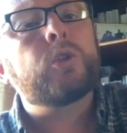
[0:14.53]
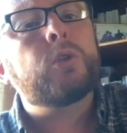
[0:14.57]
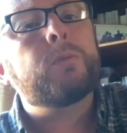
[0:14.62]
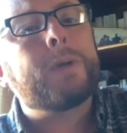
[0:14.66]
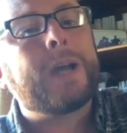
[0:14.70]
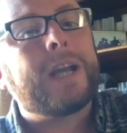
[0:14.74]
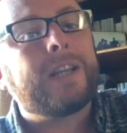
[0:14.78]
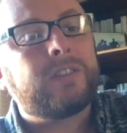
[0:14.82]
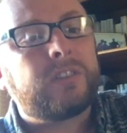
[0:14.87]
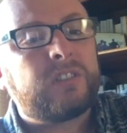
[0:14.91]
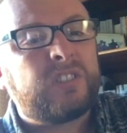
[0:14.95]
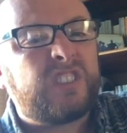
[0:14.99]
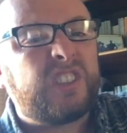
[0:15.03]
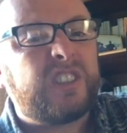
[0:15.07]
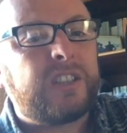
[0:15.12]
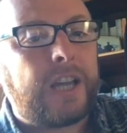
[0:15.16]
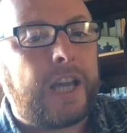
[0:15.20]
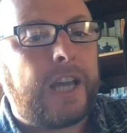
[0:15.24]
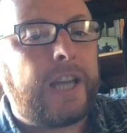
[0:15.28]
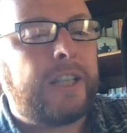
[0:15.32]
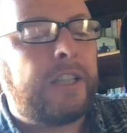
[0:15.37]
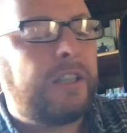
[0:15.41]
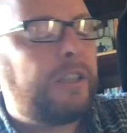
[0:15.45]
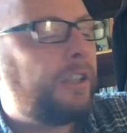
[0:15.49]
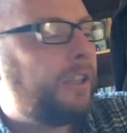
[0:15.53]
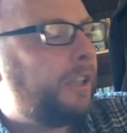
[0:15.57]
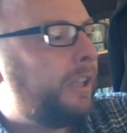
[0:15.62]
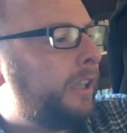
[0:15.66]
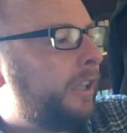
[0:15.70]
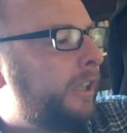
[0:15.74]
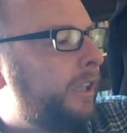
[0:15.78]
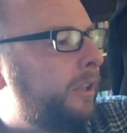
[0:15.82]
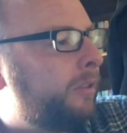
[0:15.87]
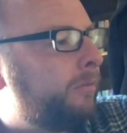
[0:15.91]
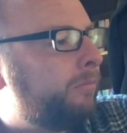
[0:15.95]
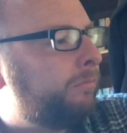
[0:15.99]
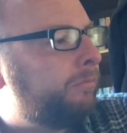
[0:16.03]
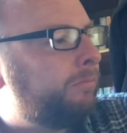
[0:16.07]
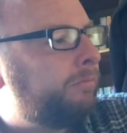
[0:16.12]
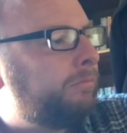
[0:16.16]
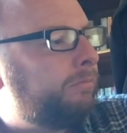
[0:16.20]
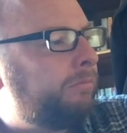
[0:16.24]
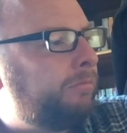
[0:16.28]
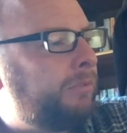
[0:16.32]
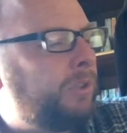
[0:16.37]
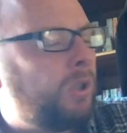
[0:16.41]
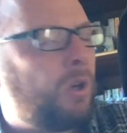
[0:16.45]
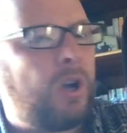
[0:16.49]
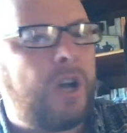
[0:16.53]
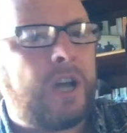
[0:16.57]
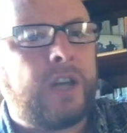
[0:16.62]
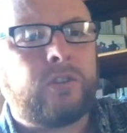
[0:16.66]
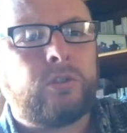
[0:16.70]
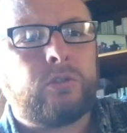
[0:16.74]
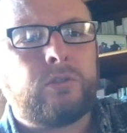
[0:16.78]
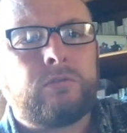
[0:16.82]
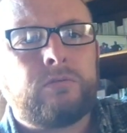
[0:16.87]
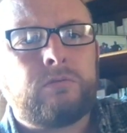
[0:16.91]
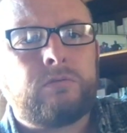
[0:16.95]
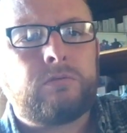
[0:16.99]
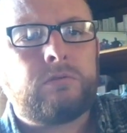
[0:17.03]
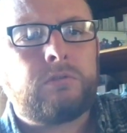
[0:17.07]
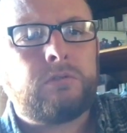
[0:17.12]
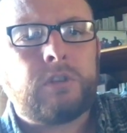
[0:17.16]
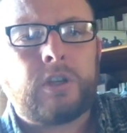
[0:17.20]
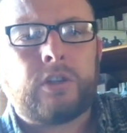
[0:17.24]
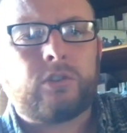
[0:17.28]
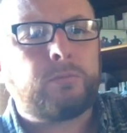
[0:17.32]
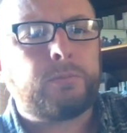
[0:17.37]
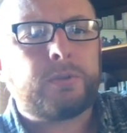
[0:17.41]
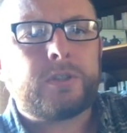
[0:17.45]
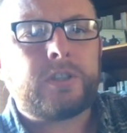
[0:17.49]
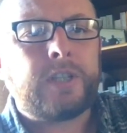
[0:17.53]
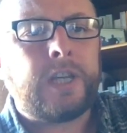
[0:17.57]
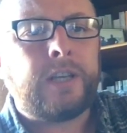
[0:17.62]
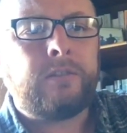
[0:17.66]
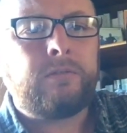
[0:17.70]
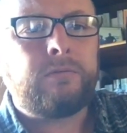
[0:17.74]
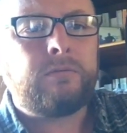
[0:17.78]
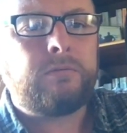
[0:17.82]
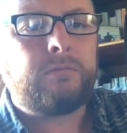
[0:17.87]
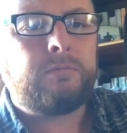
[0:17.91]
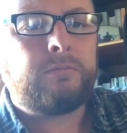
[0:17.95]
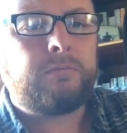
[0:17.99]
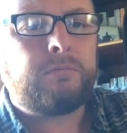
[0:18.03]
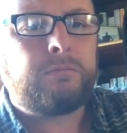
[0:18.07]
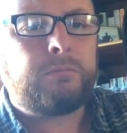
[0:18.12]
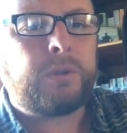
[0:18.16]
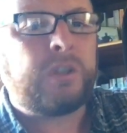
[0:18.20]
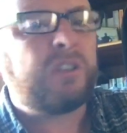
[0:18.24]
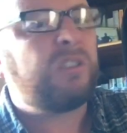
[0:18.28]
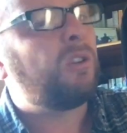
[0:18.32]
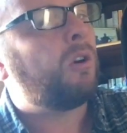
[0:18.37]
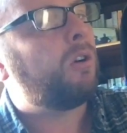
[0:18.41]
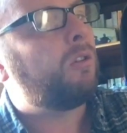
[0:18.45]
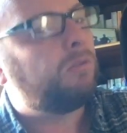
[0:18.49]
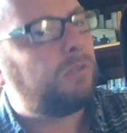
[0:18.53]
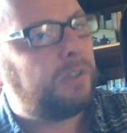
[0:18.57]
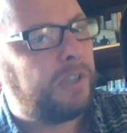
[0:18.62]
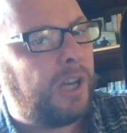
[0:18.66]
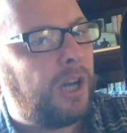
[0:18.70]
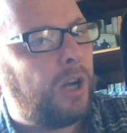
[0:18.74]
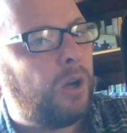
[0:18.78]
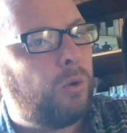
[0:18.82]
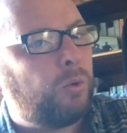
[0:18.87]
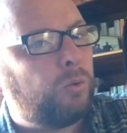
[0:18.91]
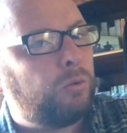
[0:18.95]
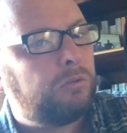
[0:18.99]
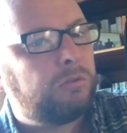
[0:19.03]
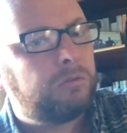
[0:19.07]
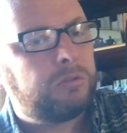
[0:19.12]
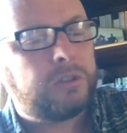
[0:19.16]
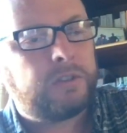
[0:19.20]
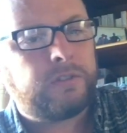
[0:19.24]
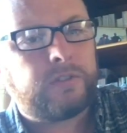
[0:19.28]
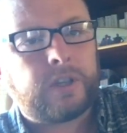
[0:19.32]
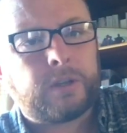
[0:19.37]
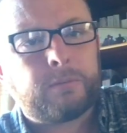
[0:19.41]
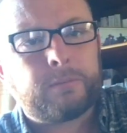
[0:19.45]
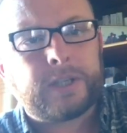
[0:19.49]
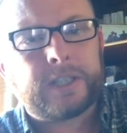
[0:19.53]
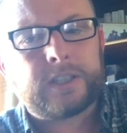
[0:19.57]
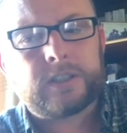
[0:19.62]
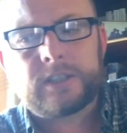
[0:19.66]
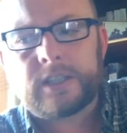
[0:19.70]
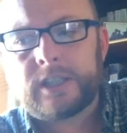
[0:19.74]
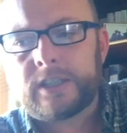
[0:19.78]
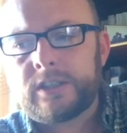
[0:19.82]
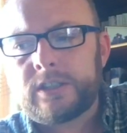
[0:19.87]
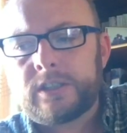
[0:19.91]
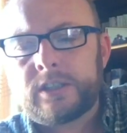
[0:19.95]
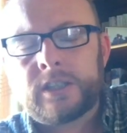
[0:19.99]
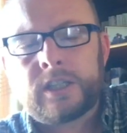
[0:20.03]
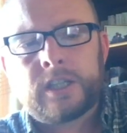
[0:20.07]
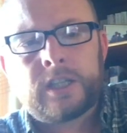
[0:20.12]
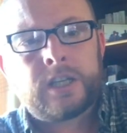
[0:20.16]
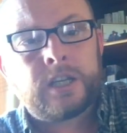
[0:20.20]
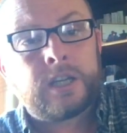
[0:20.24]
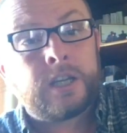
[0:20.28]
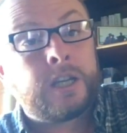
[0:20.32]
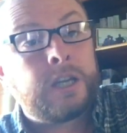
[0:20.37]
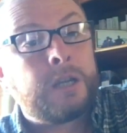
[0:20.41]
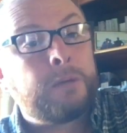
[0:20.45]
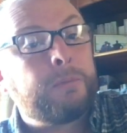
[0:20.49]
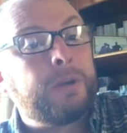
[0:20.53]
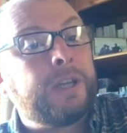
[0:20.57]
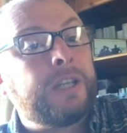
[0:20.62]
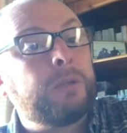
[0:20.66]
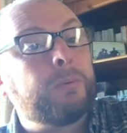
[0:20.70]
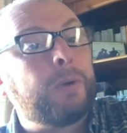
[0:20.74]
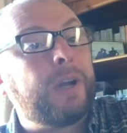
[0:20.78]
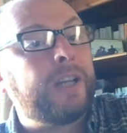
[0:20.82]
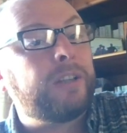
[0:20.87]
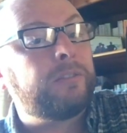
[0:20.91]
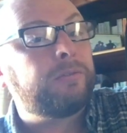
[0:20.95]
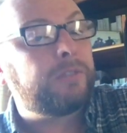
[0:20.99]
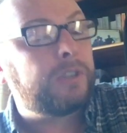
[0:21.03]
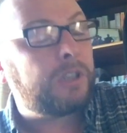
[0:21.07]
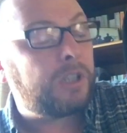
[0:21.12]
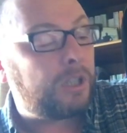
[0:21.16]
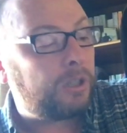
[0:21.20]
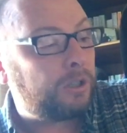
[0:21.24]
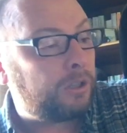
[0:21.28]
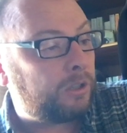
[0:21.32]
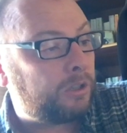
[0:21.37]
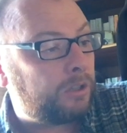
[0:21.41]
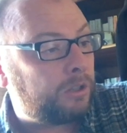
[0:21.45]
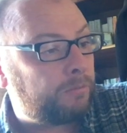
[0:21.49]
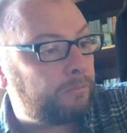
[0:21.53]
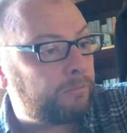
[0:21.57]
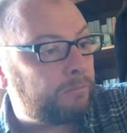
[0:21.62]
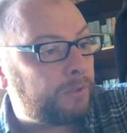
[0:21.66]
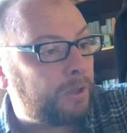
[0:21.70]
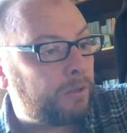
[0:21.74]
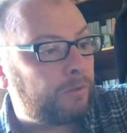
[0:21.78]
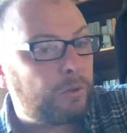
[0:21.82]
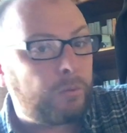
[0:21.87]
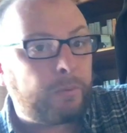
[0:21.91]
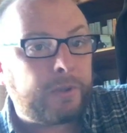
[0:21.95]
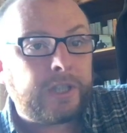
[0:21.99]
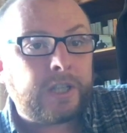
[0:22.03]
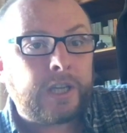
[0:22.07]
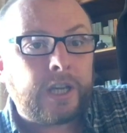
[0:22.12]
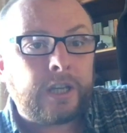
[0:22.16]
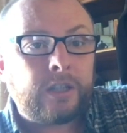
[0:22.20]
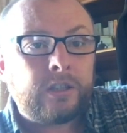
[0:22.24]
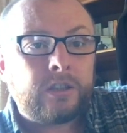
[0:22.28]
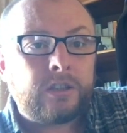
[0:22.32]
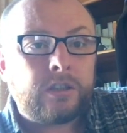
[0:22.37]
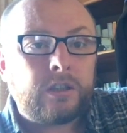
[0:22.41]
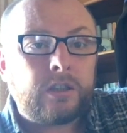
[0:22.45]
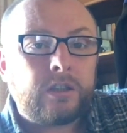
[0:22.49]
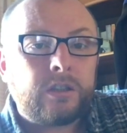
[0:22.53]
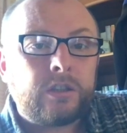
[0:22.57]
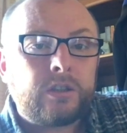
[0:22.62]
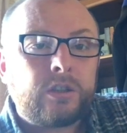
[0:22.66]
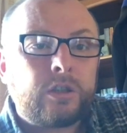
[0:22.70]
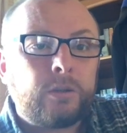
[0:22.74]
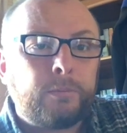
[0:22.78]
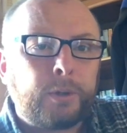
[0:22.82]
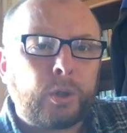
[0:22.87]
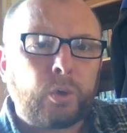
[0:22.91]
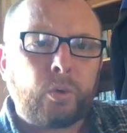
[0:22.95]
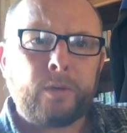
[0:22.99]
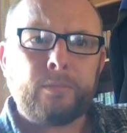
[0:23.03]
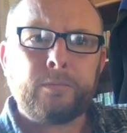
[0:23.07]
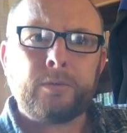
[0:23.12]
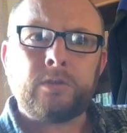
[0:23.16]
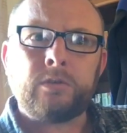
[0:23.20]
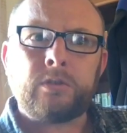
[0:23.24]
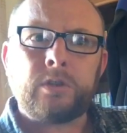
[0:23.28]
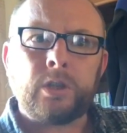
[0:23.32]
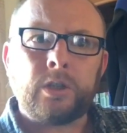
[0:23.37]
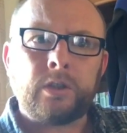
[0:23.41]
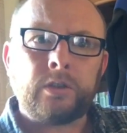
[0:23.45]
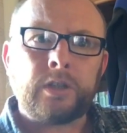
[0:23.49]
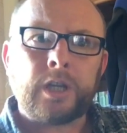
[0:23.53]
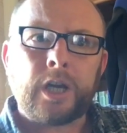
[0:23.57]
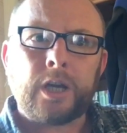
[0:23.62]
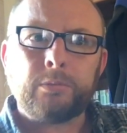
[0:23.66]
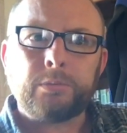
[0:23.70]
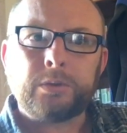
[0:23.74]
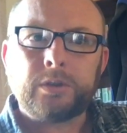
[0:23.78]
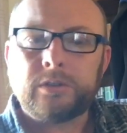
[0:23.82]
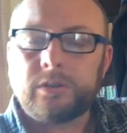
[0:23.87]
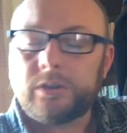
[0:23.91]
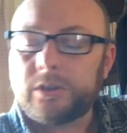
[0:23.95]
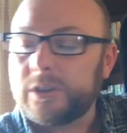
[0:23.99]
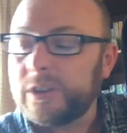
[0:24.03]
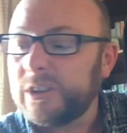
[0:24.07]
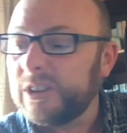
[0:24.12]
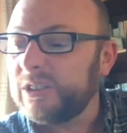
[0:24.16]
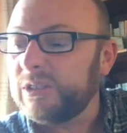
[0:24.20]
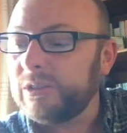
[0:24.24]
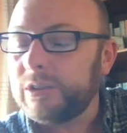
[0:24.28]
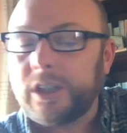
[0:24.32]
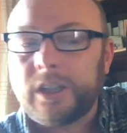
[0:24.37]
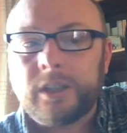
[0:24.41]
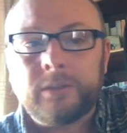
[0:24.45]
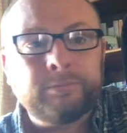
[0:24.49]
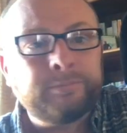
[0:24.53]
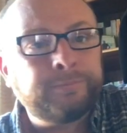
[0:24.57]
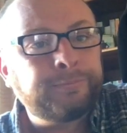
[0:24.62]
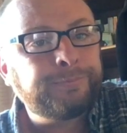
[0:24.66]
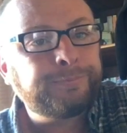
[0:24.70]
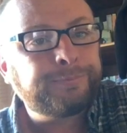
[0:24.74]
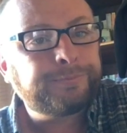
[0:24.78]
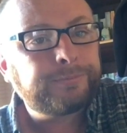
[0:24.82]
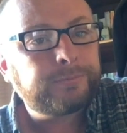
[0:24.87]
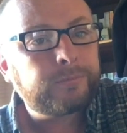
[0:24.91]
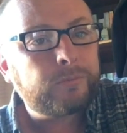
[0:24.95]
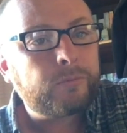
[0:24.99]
too bad today. Not 100%, but not low, if that makes sense. But anyway, over the weekend, some equipment turned up. So, and